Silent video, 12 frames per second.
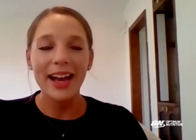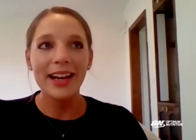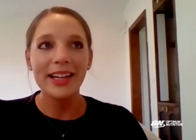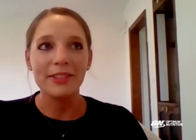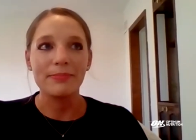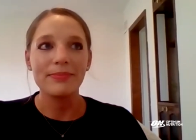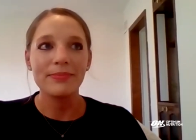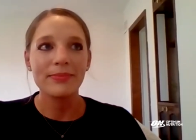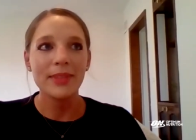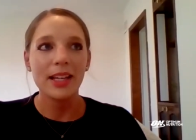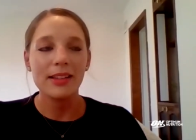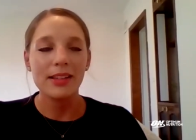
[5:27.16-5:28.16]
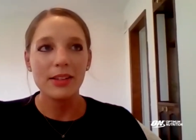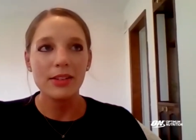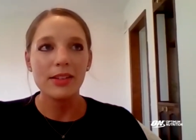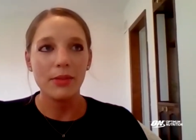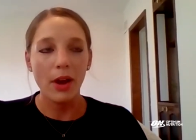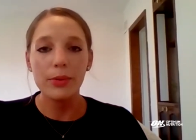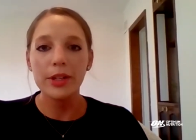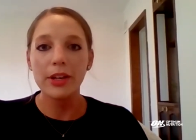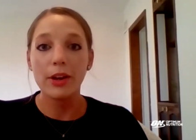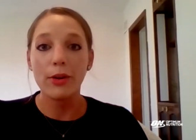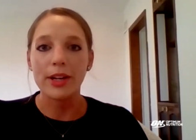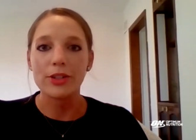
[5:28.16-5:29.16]
um, a really
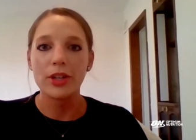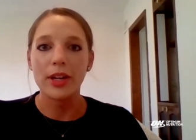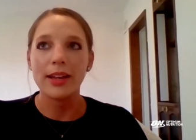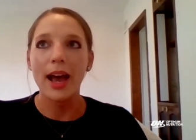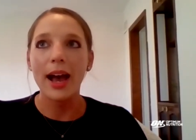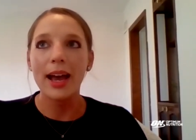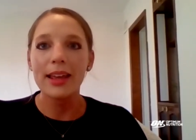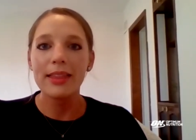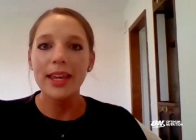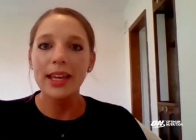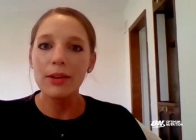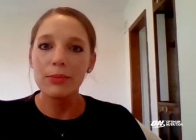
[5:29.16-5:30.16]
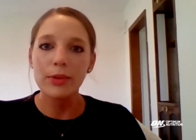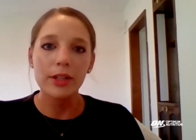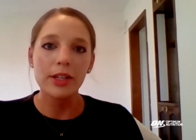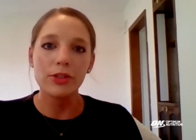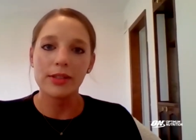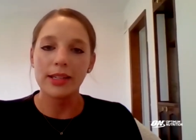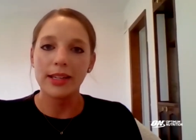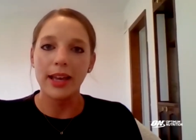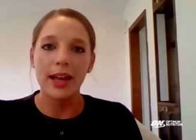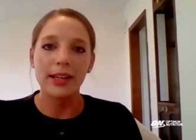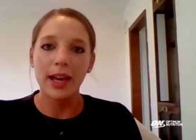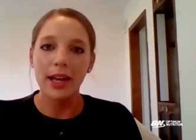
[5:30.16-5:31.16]
good question. I think it really just
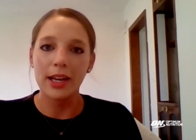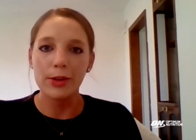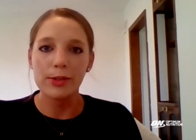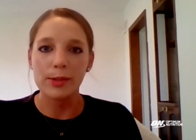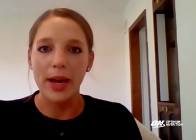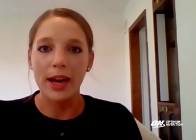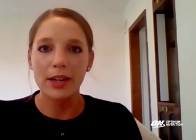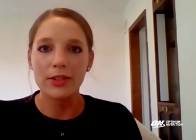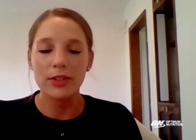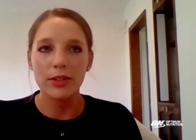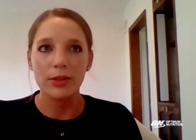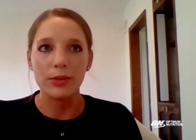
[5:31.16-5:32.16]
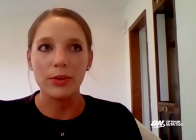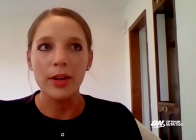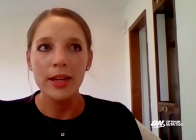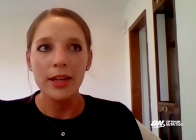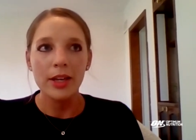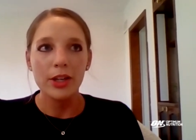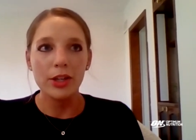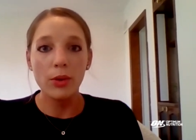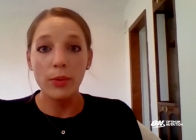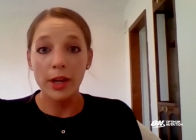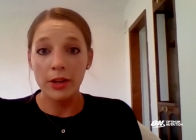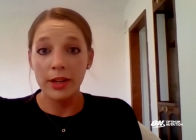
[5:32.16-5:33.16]
again kind of goes back to you know
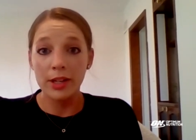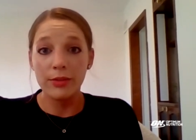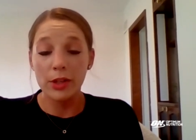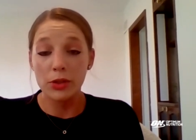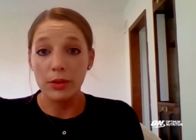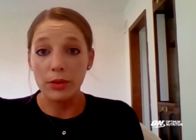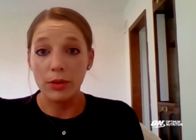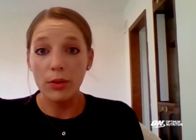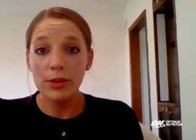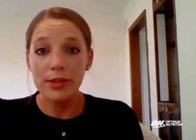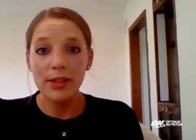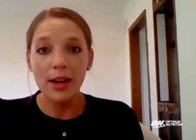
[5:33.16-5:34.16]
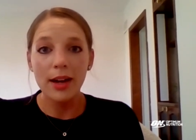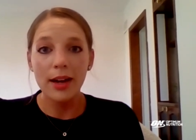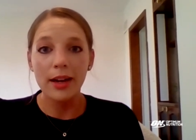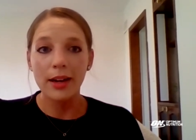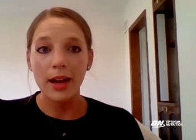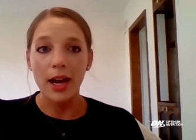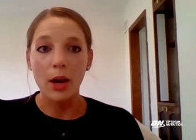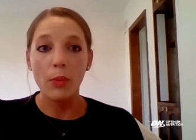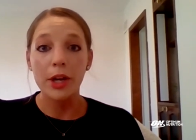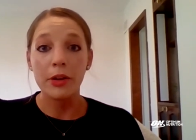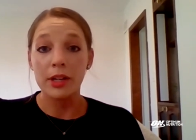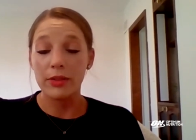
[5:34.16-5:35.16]
what your individual goals are uh,
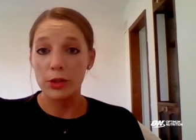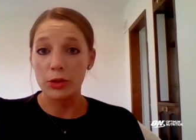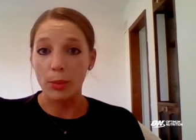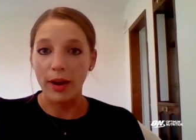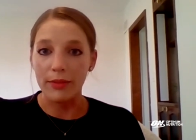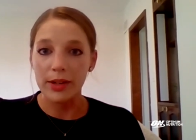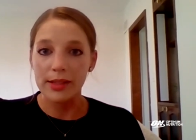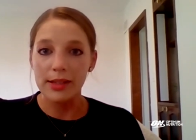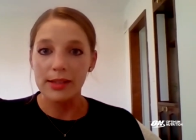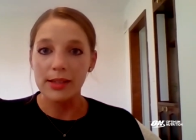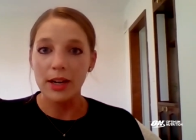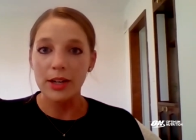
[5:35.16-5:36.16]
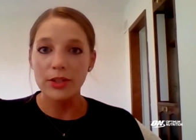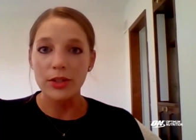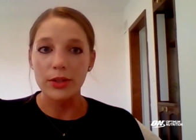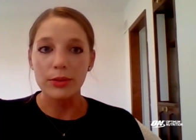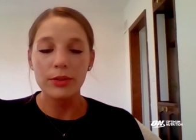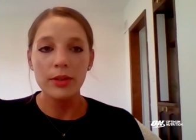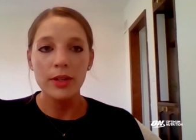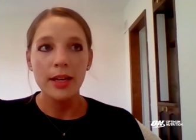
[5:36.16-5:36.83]
what your individual preferences are too